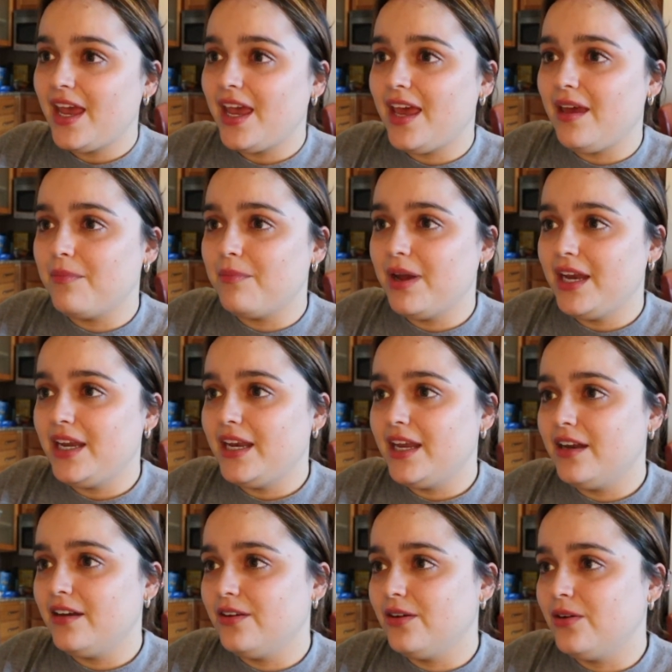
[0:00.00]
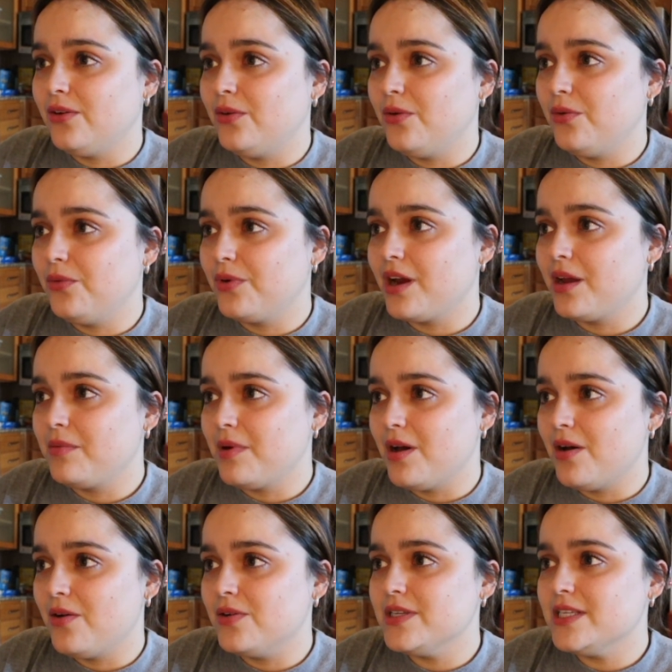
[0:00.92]
and my
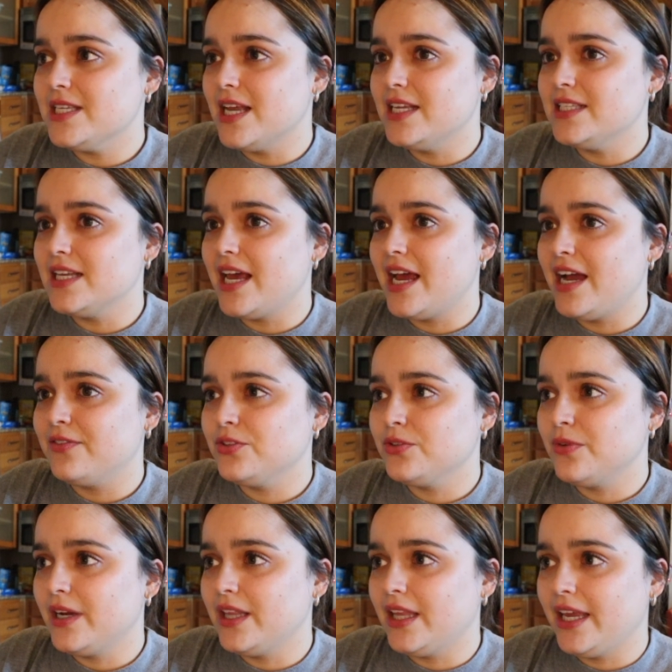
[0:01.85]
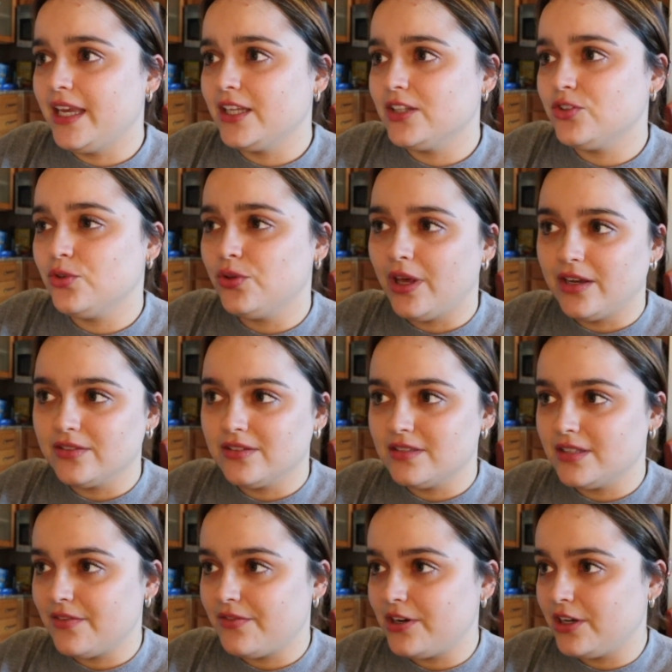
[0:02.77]
NaNoWriMo says I have to write like
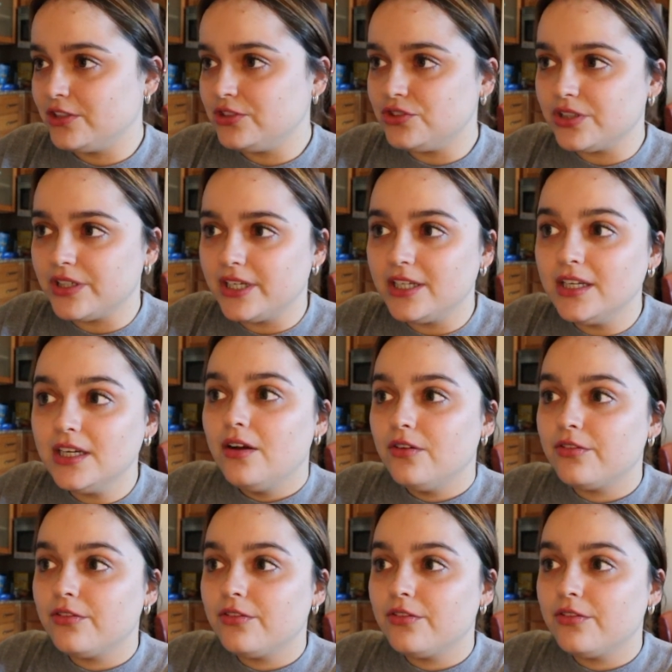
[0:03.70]
2,700